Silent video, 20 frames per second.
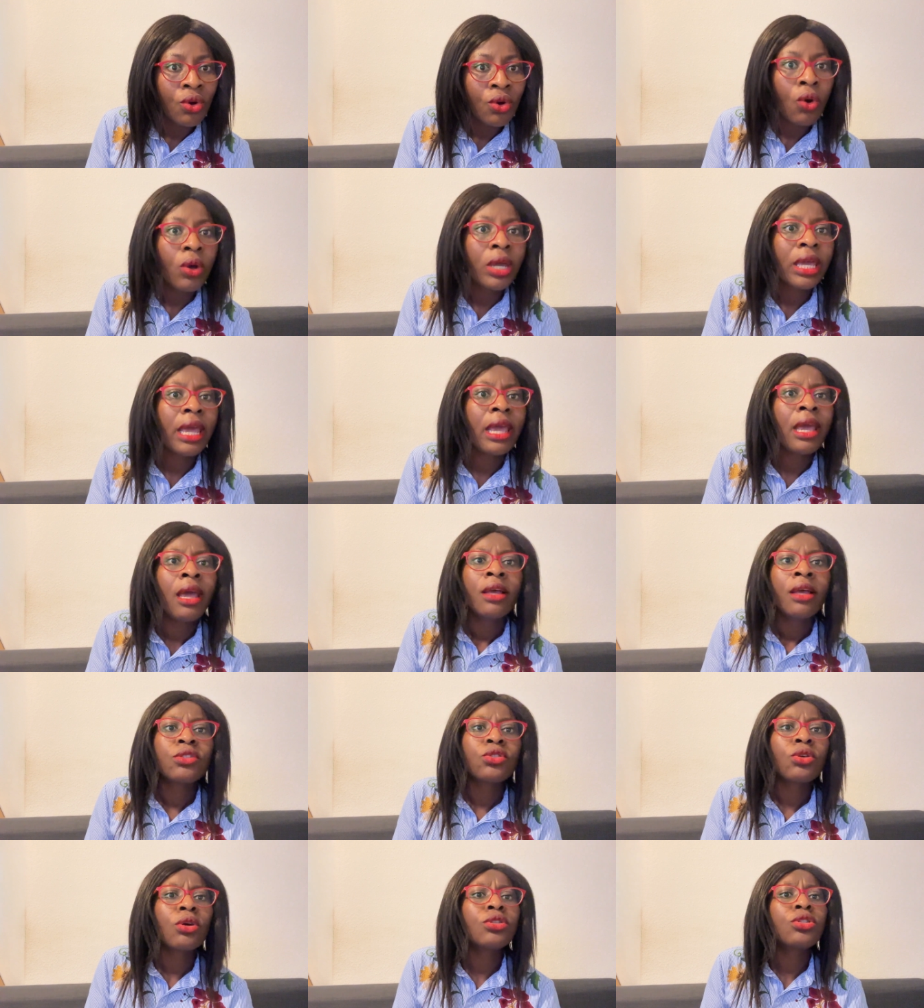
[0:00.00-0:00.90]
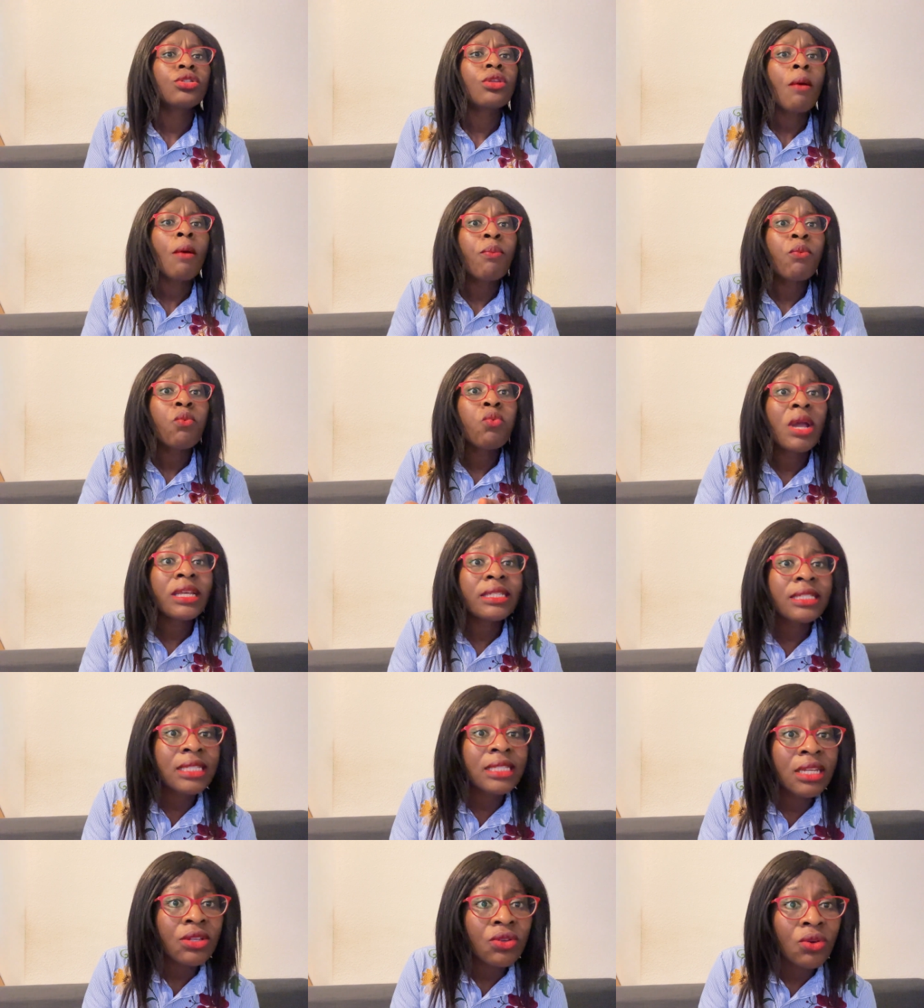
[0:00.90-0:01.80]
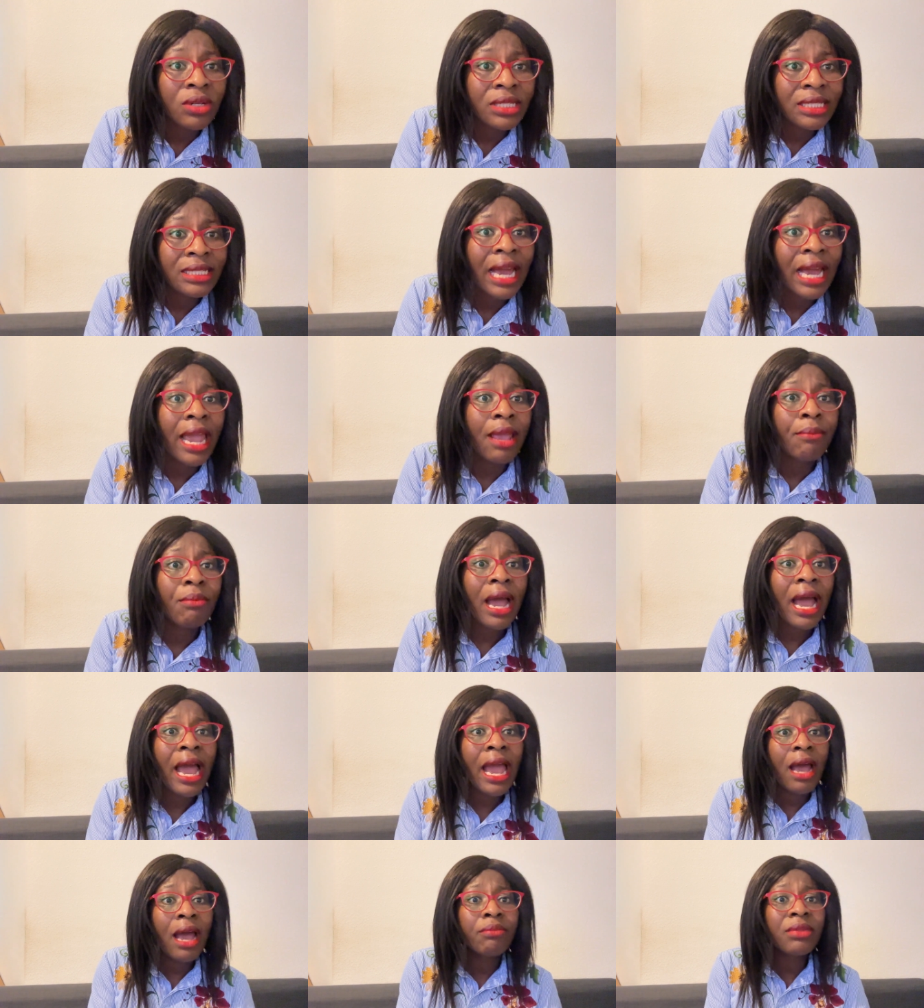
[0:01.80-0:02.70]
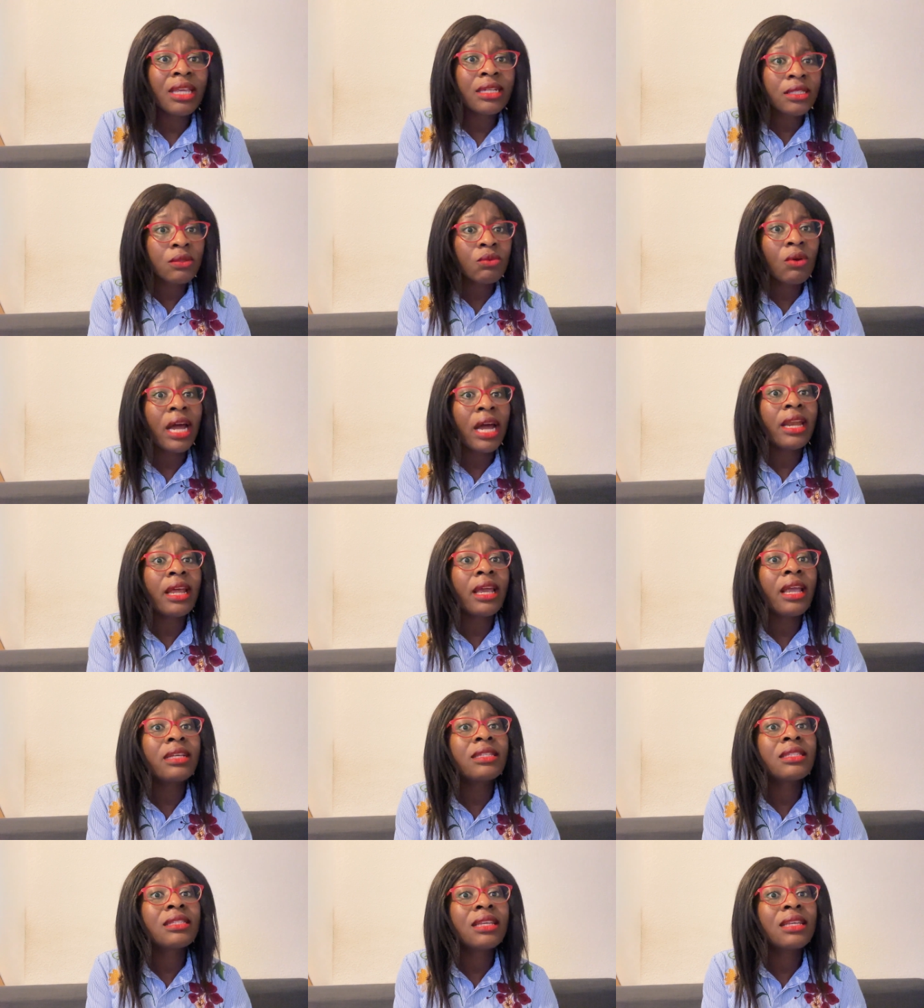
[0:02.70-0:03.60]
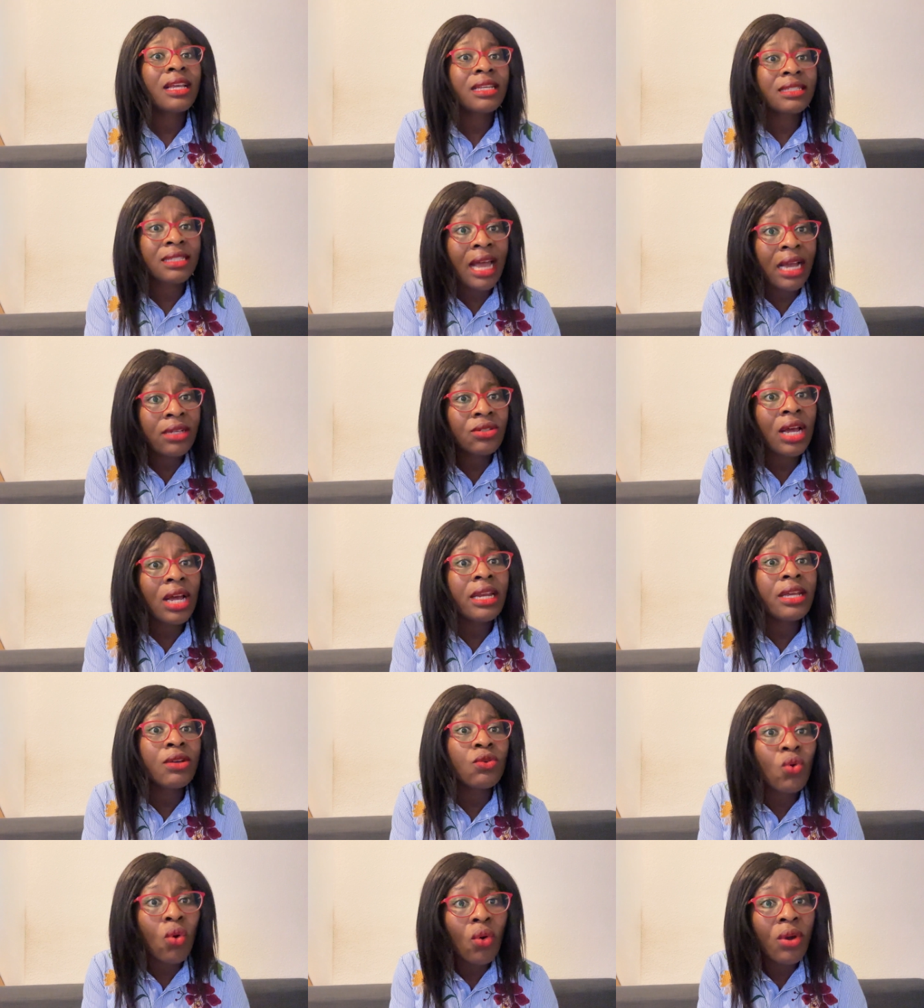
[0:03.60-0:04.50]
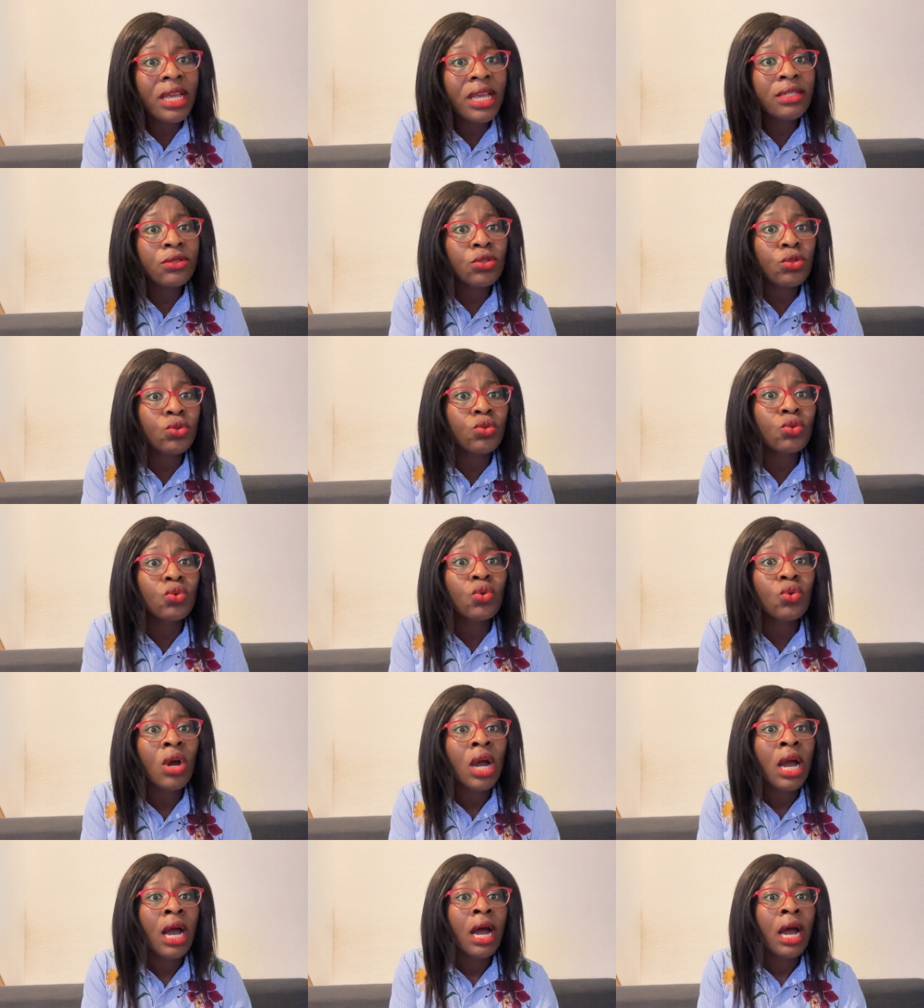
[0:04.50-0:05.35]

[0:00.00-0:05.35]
Okay, so stop wasting your time. This one is actually going to